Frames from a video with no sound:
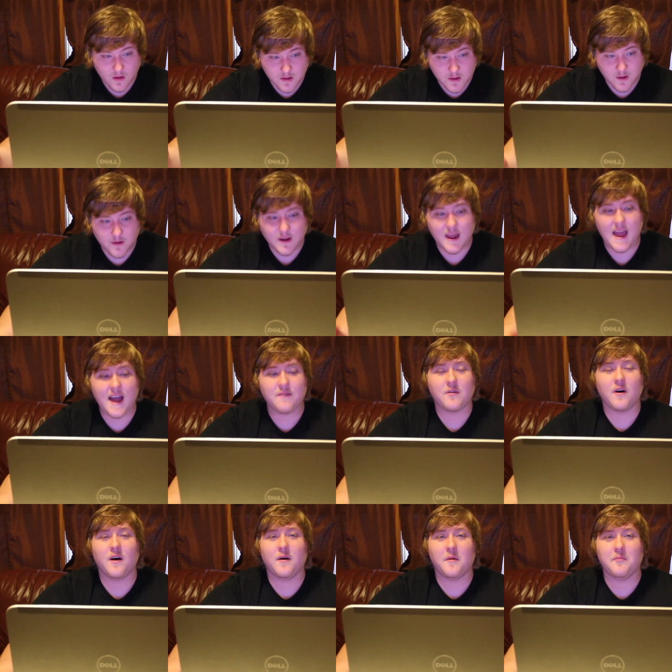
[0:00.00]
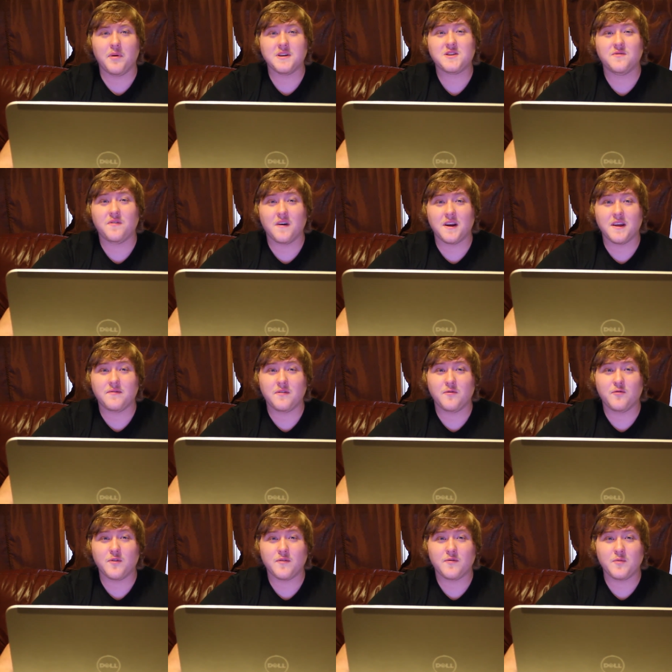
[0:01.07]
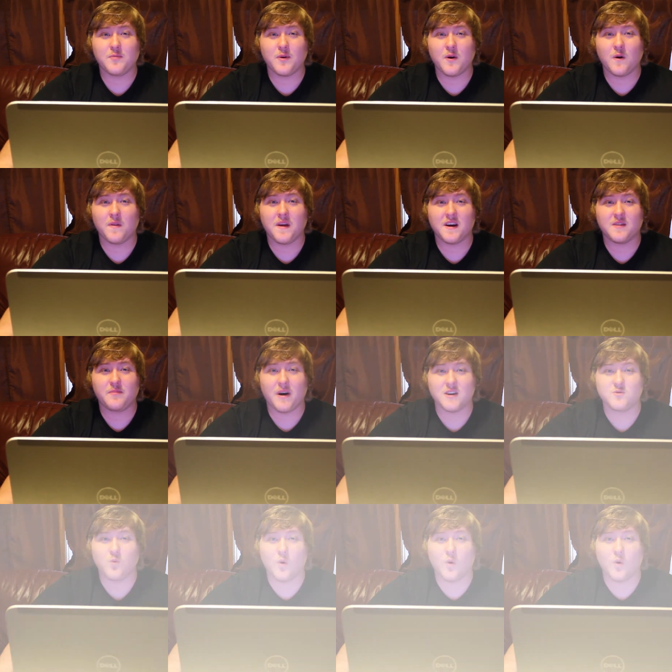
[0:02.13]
you're going to have a bunch of fun if you pre-order the Xbox